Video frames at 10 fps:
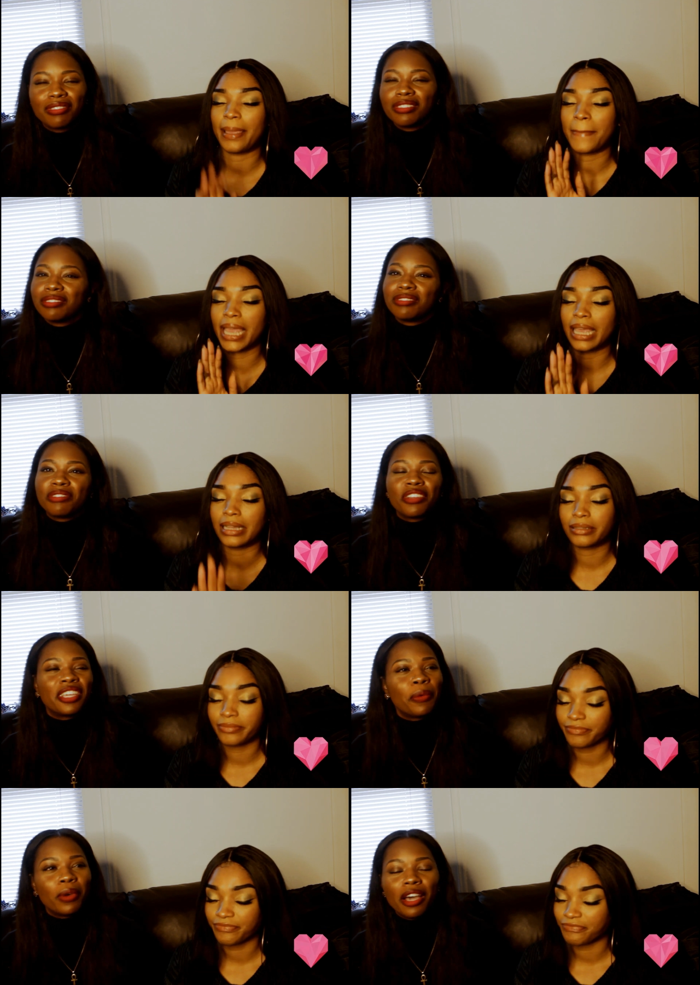Speaker 1: Amen.
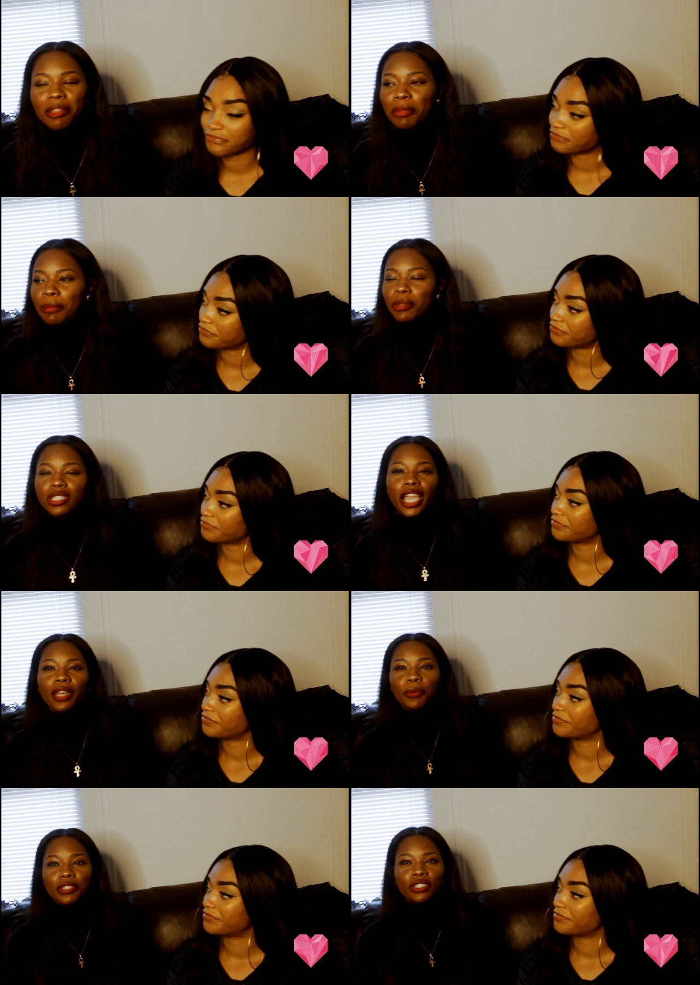Forget what other people tell
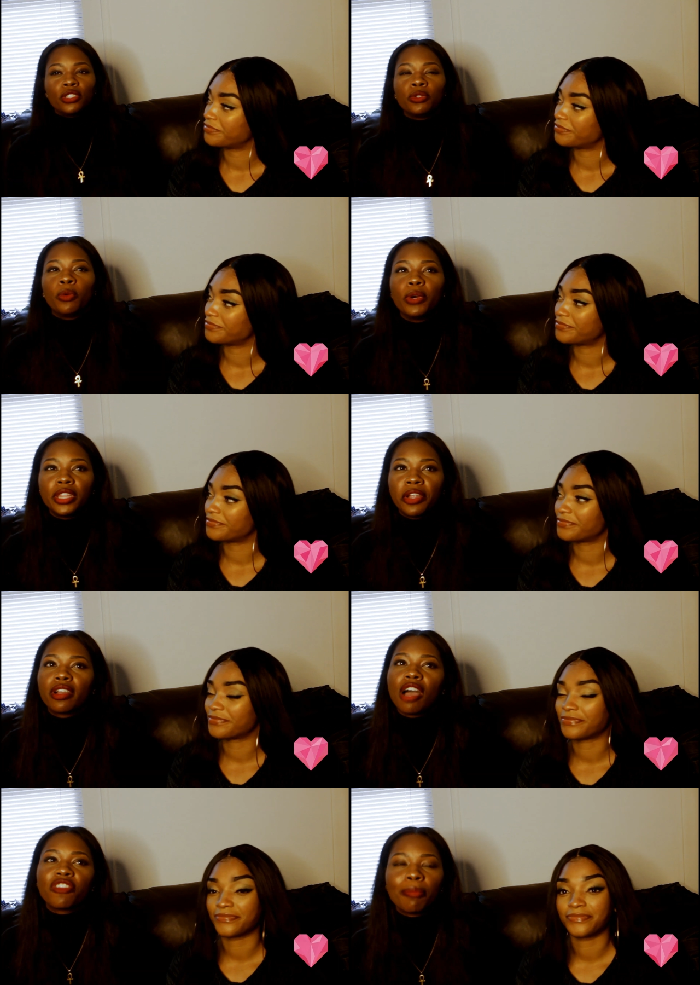you what to do and what they're
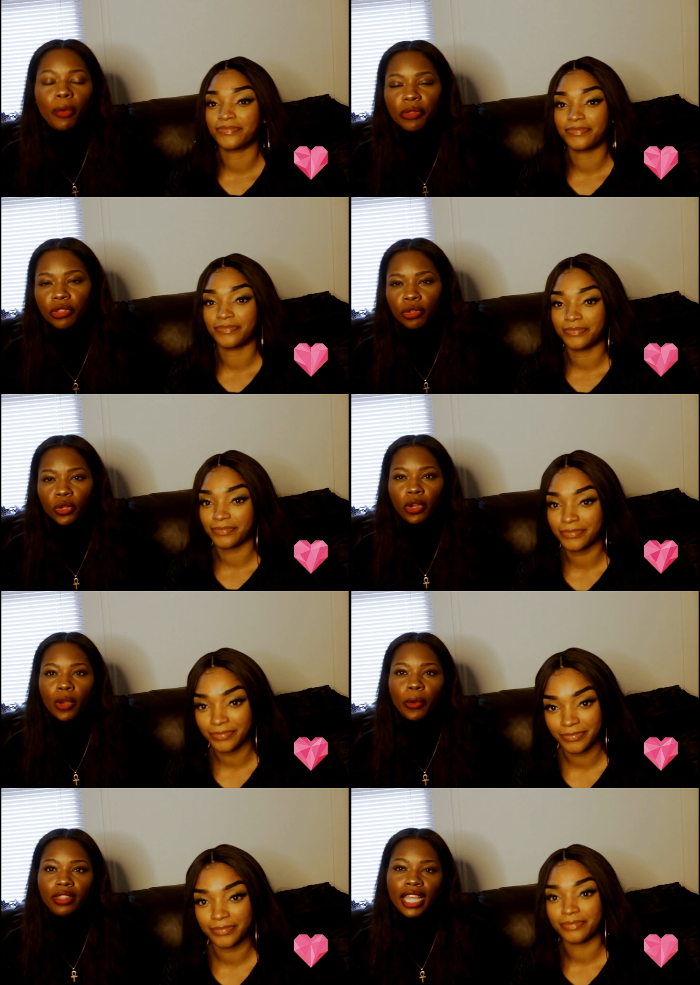comfortable with you doing
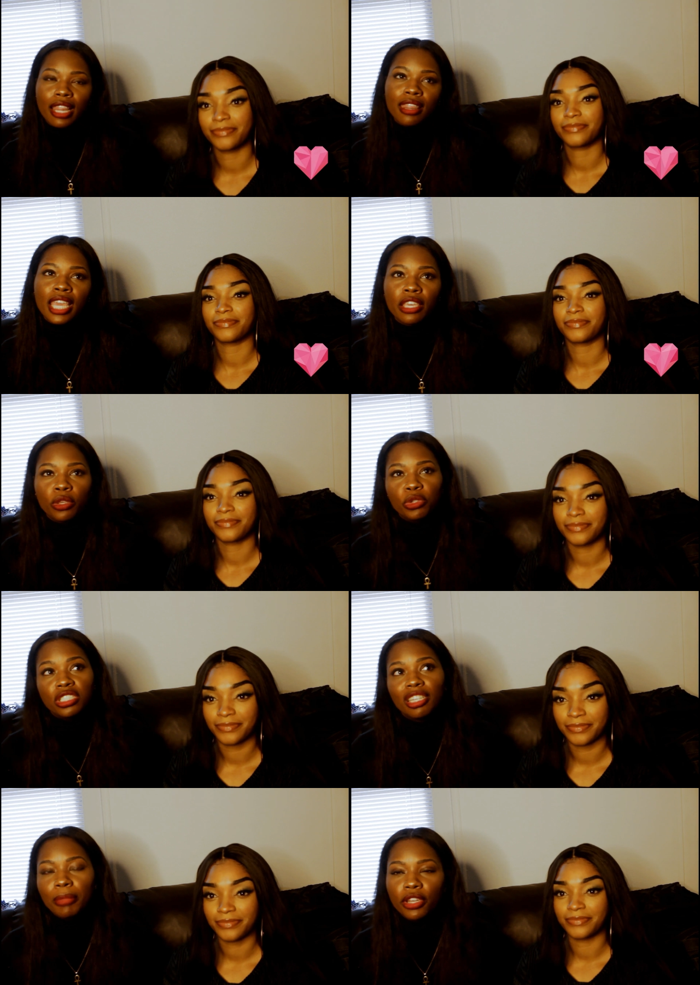and what they think you
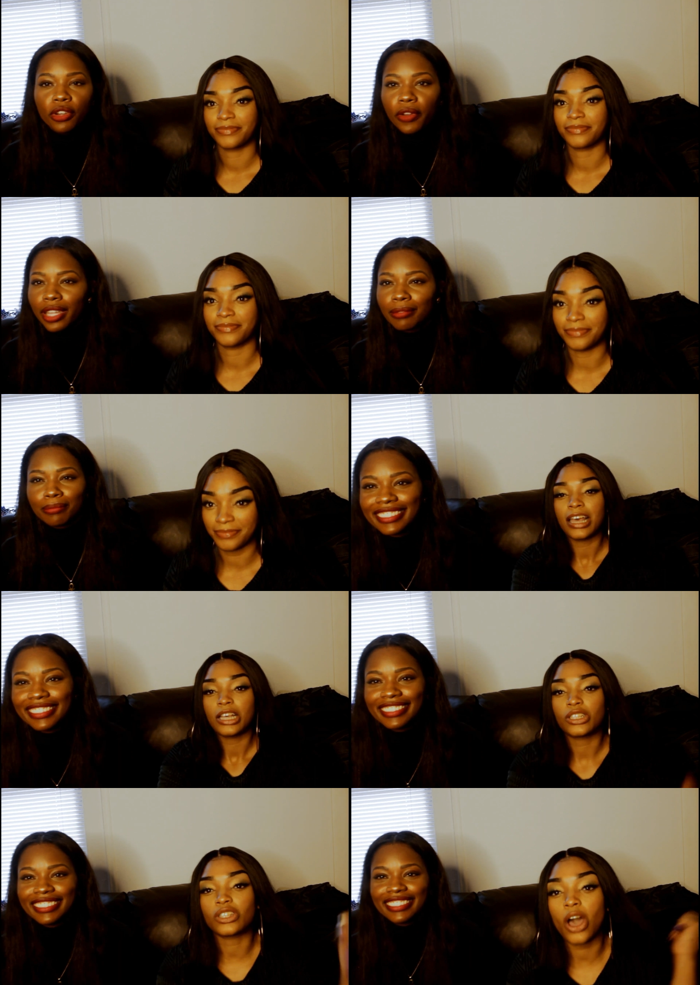should be doing. Mm
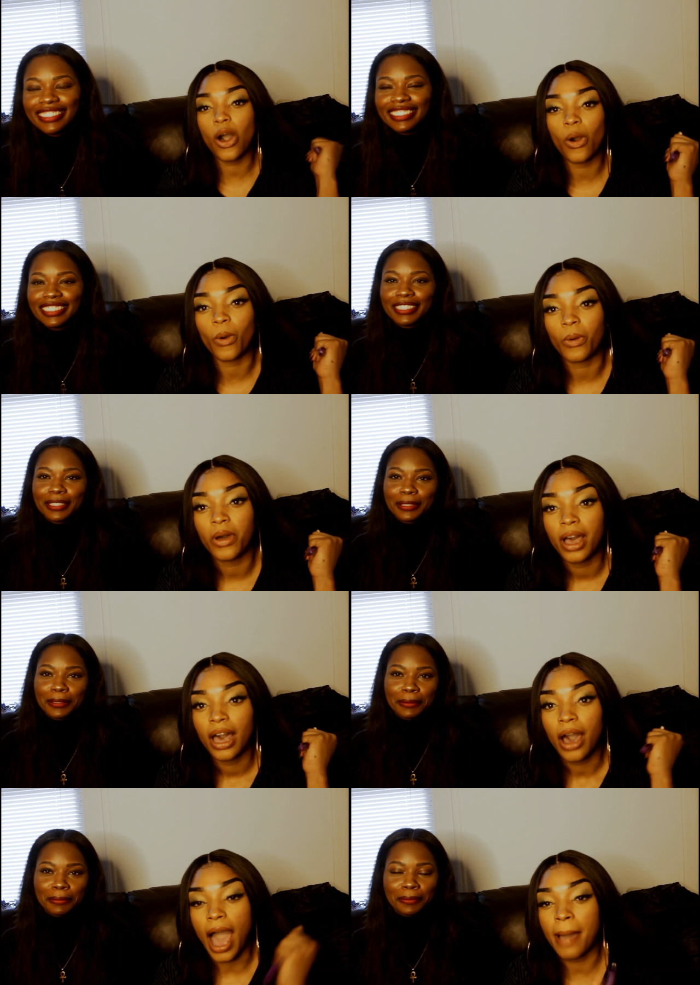-hmm.
Speaker 2: So
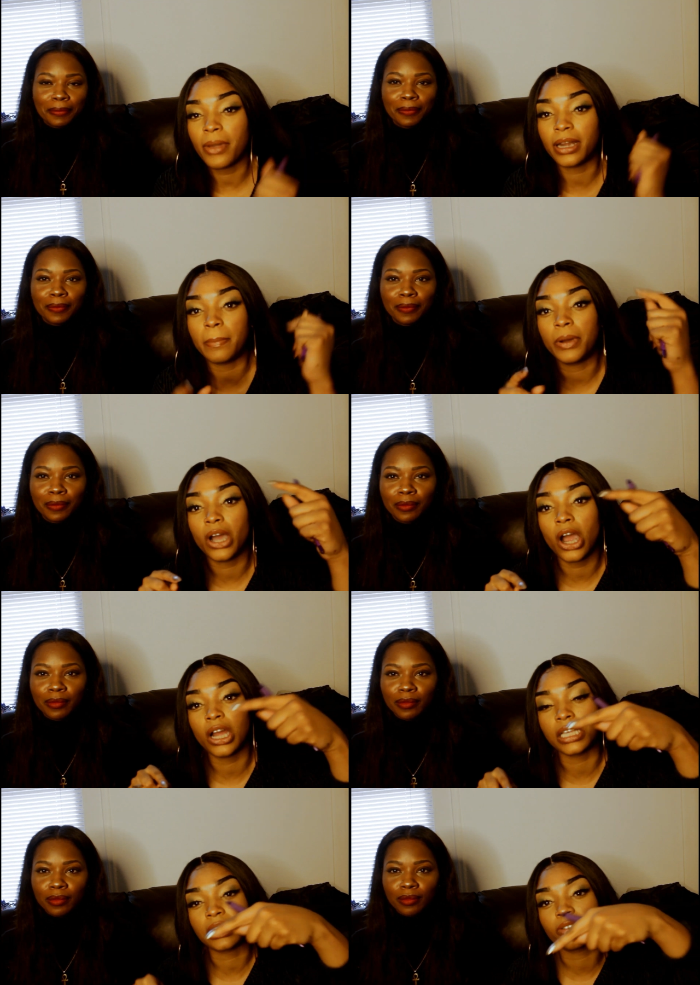I'm gonna put her
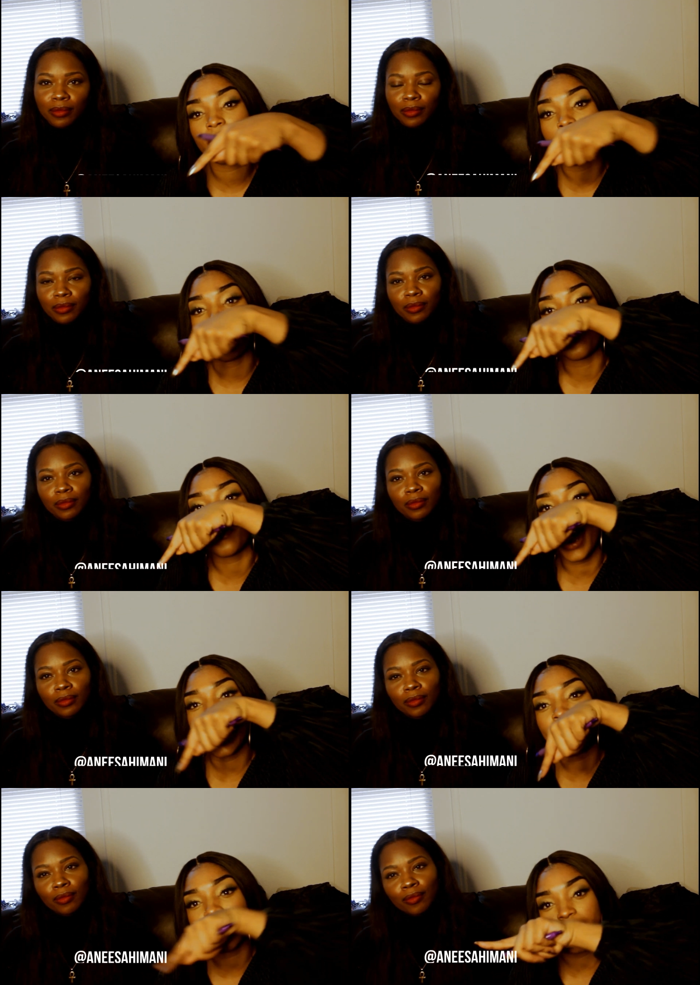Instagram
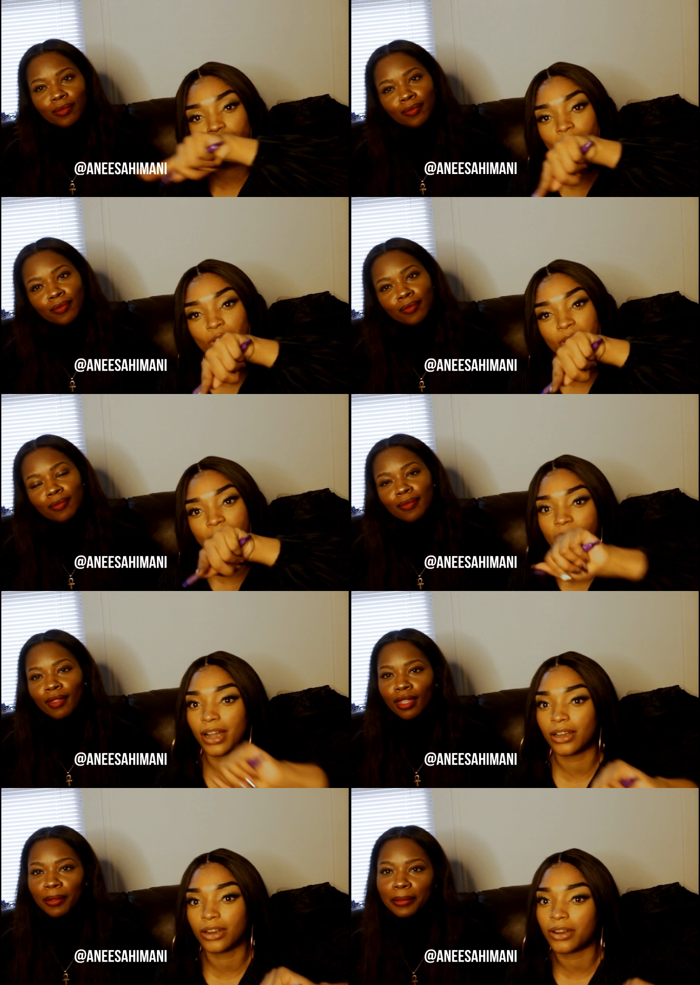right here. You can
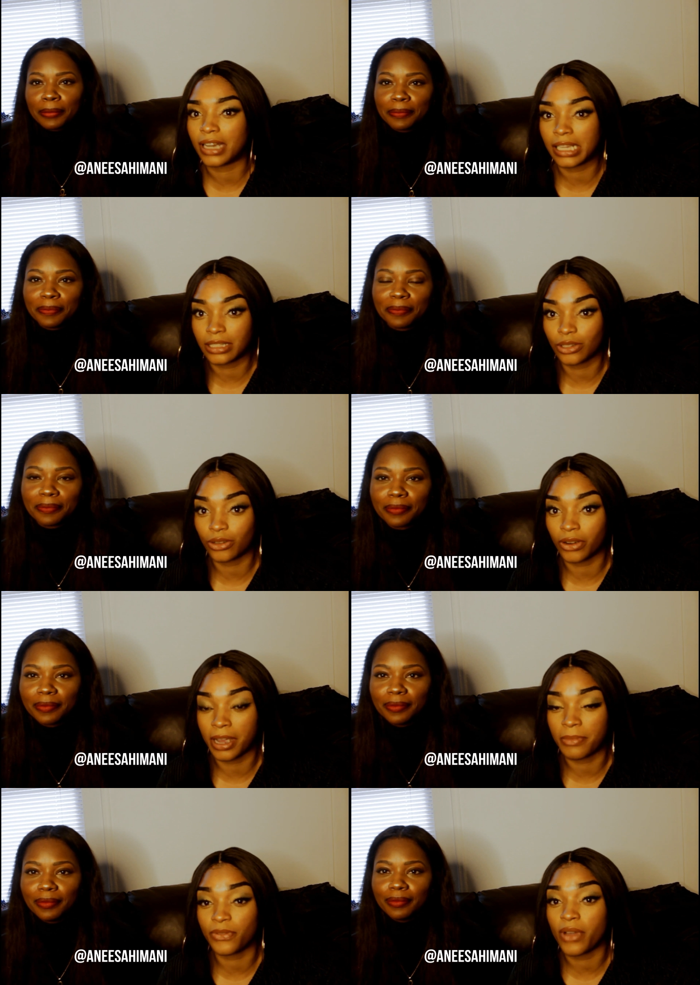follow her on
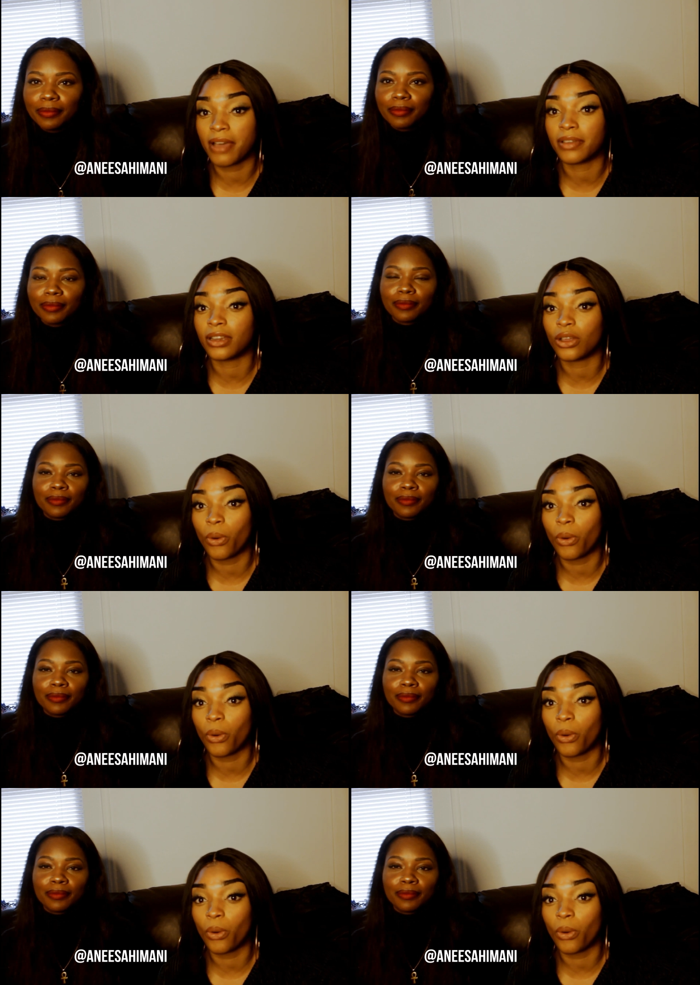Instagram. If you have any